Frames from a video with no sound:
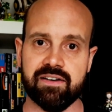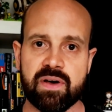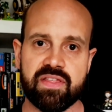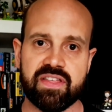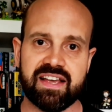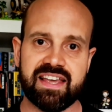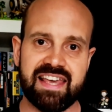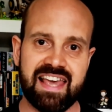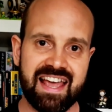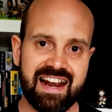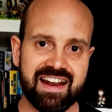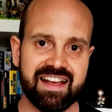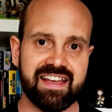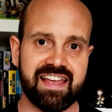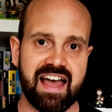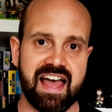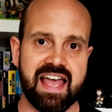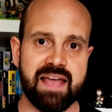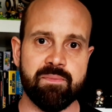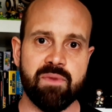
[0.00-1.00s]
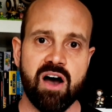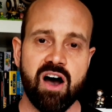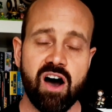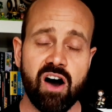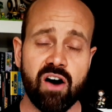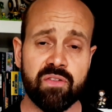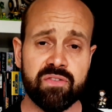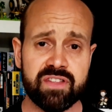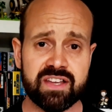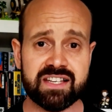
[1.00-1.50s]
But the killer game
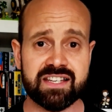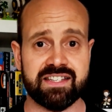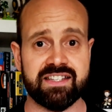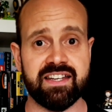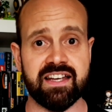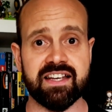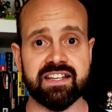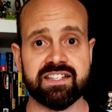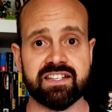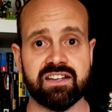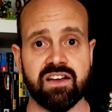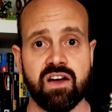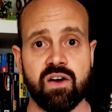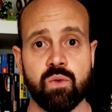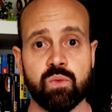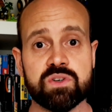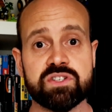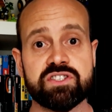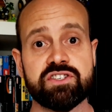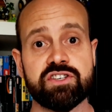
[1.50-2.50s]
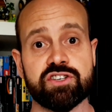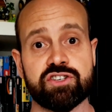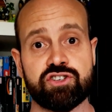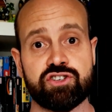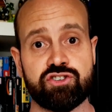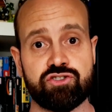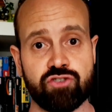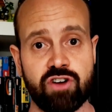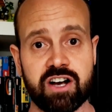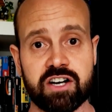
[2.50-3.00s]
on this disc was
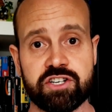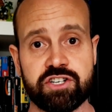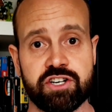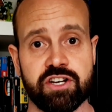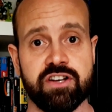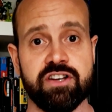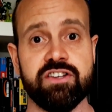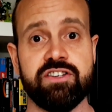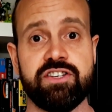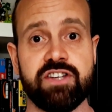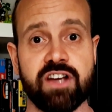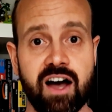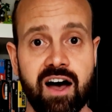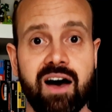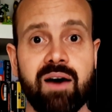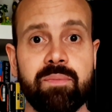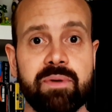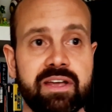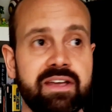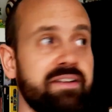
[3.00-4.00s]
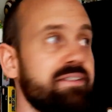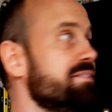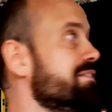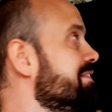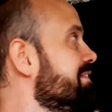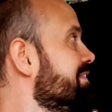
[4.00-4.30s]
Destruction Derby.